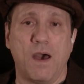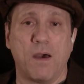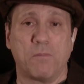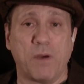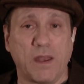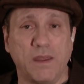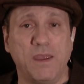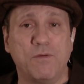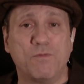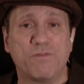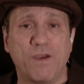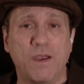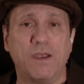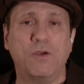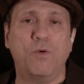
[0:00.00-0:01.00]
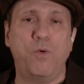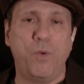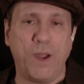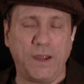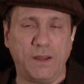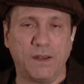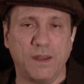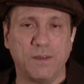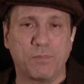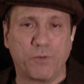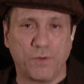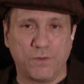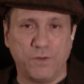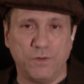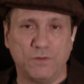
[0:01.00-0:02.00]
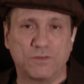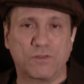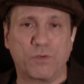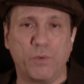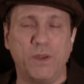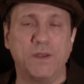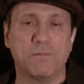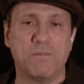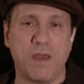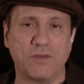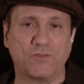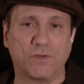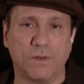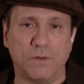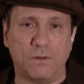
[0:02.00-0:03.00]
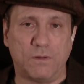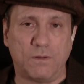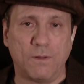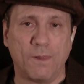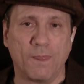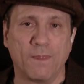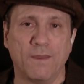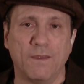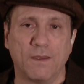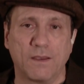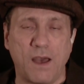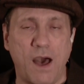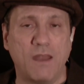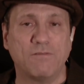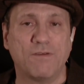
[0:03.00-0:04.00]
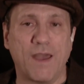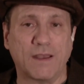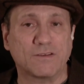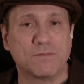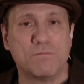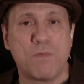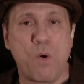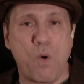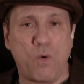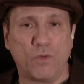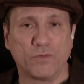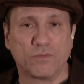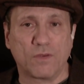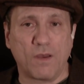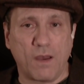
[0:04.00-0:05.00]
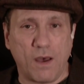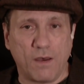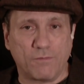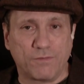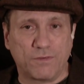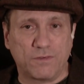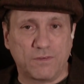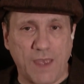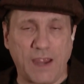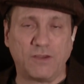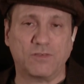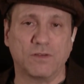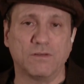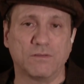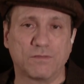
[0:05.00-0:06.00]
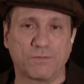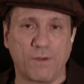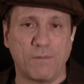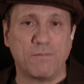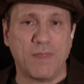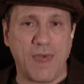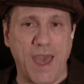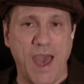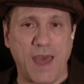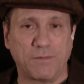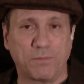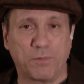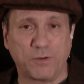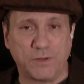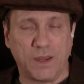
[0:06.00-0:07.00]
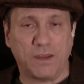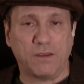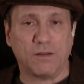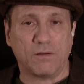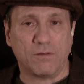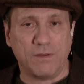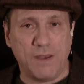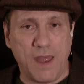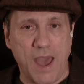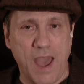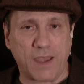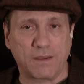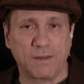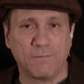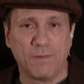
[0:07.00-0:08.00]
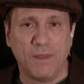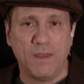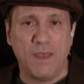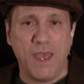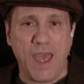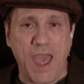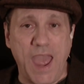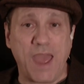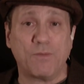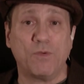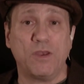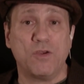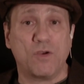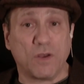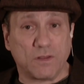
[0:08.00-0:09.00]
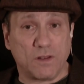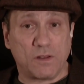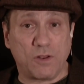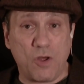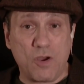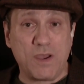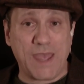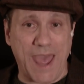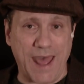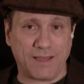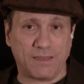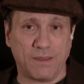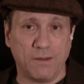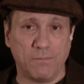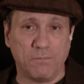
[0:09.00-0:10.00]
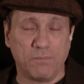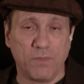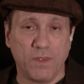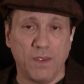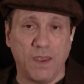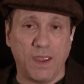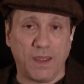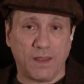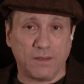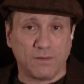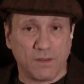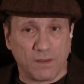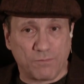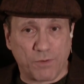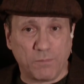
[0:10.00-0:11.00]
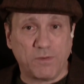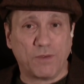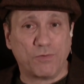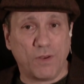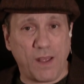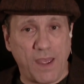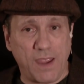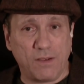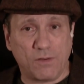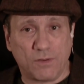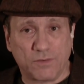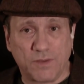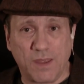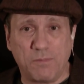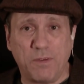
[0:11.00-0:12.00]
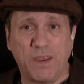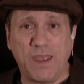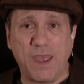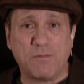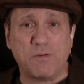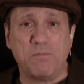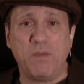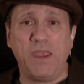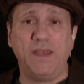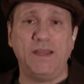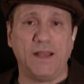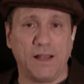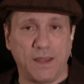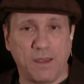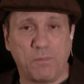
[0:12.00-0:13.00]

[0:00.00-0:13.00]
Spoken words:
but he very quickly produced three-dimensional convex molds of sections from that particular neck. And when you could look at them and from different angles, it became immediately